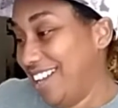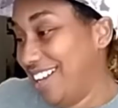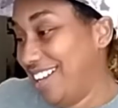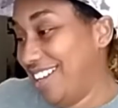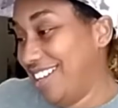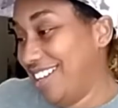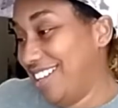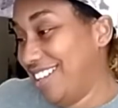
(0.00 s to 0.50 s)

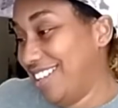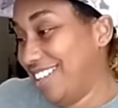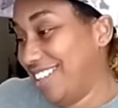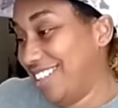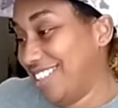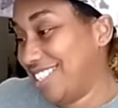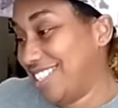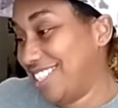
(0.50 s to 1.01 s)

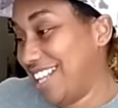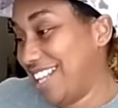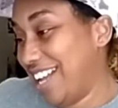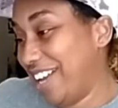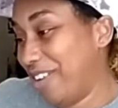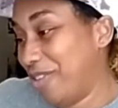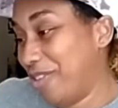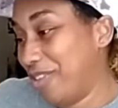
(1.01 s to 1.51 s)
Uh,
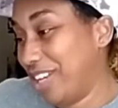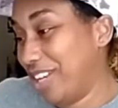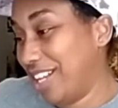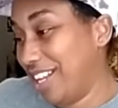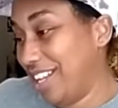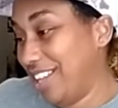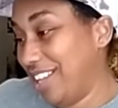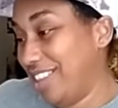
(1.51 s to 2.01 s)
slide
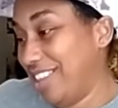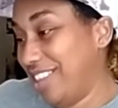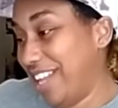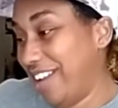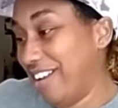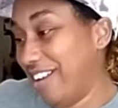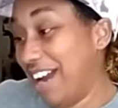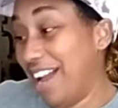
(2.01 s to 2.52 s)
on in
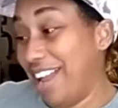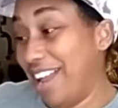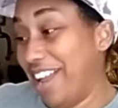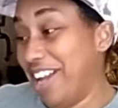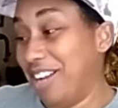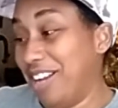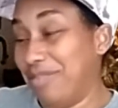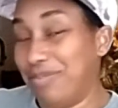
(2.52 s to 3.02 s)
there. I
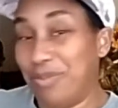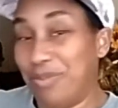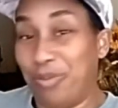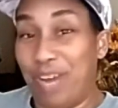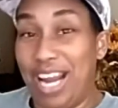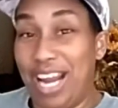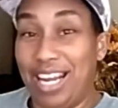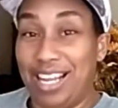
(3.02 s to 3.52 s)
am
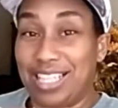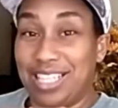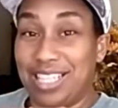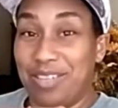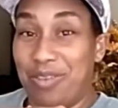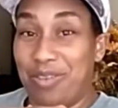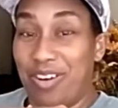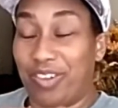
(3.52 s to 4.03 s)
right
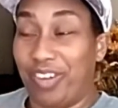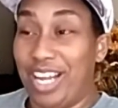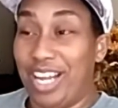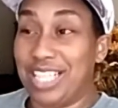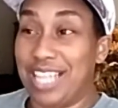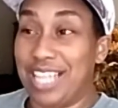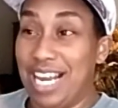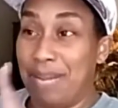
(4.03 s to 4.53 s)
into the
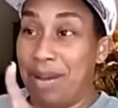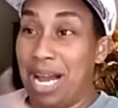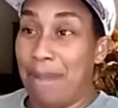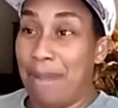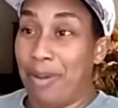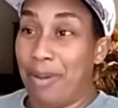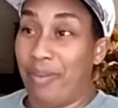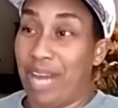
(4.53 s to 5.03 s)
Walgreens, and I'm gonna
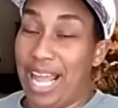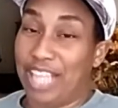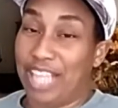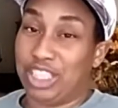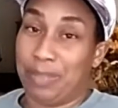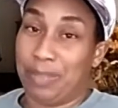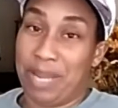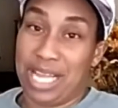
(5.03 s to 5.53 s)
hop over to
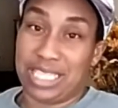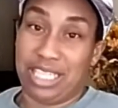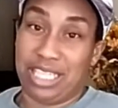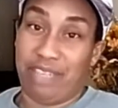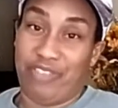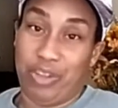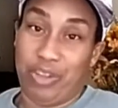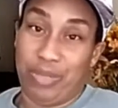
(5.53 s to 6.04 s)
HEB. I've
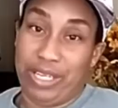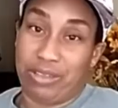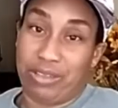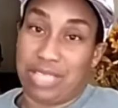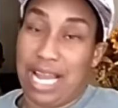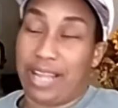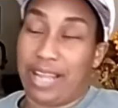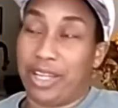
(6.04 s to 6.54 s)
seen a few
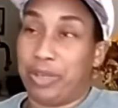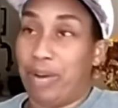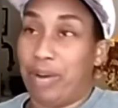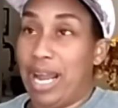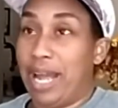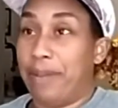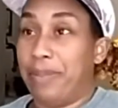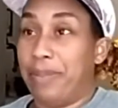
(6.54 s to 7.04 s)
deals I can
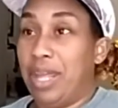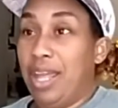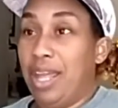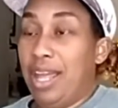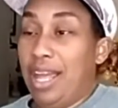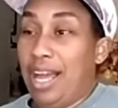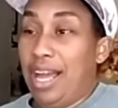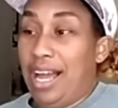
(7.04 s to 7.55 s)
grab
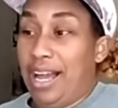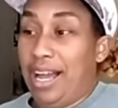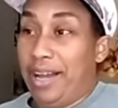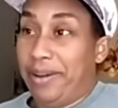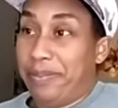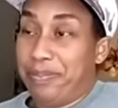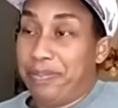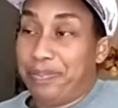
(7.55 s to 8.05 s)

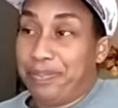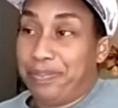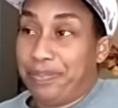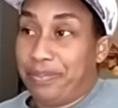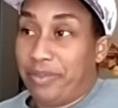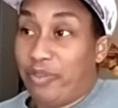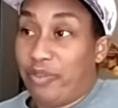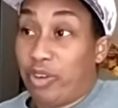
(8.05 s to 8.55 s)
um,
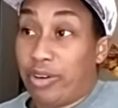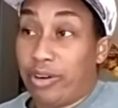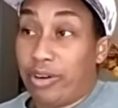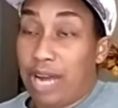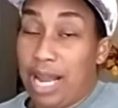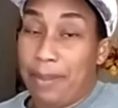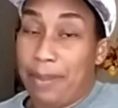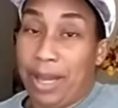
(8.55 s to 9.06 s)

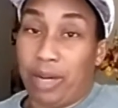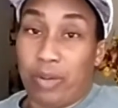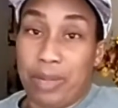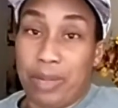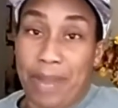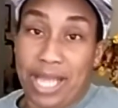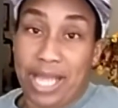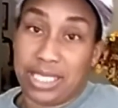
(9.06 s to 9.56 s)
for Ibotta
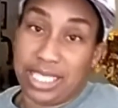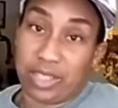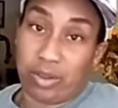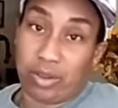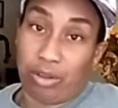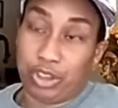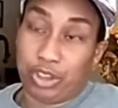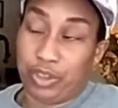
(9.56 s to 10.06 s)
rebate. That's
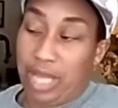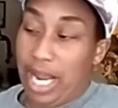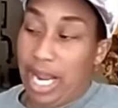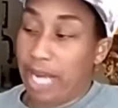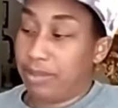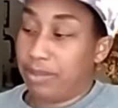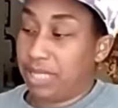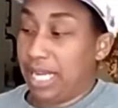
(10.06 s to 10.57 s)
grocery
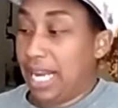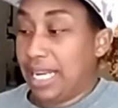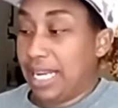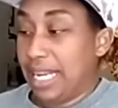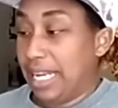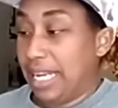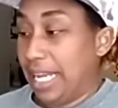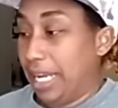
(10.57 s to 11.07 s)
items that I
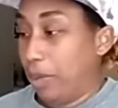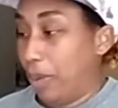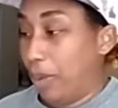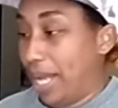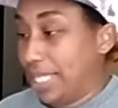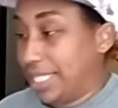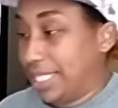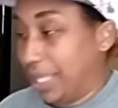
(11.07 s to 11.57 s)
need
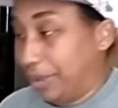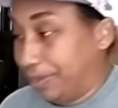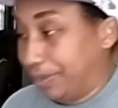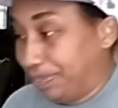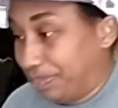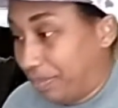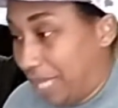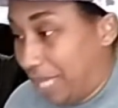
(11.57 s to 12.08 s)
anyway.
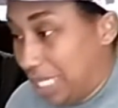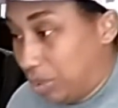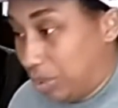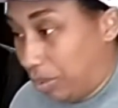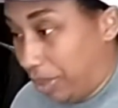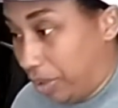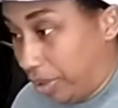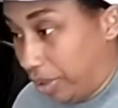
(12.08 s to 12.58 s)
So that's
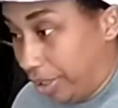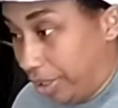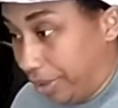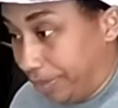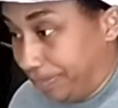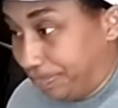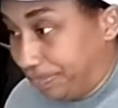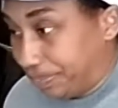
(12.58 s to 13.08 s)
what we're gonna do.